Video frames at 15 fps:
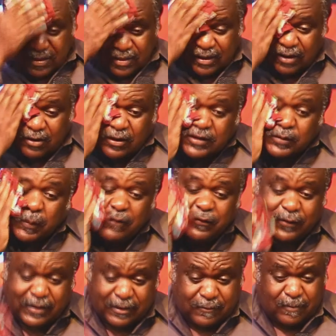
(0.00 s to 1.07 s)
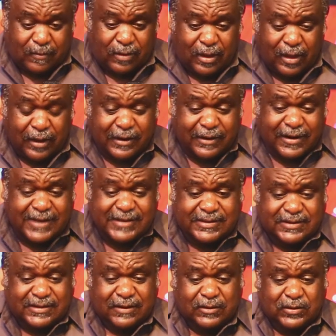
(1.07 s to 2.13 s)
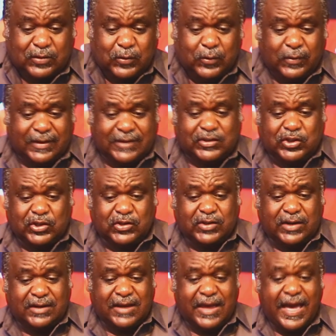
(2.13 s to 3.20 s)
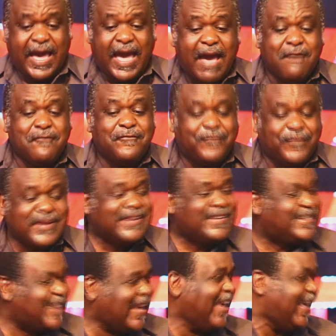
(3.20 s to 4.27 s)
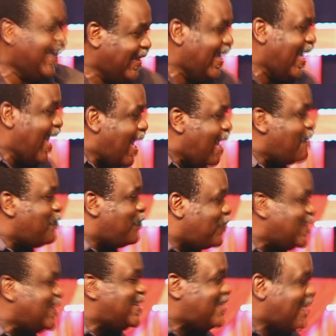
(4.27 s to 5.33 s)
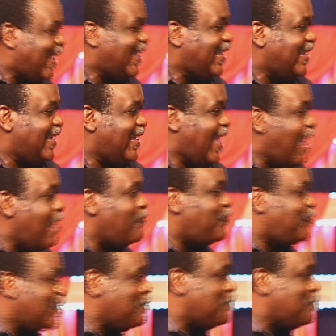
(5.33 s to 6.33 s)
the gospel of Christ to the children every day, every day. Every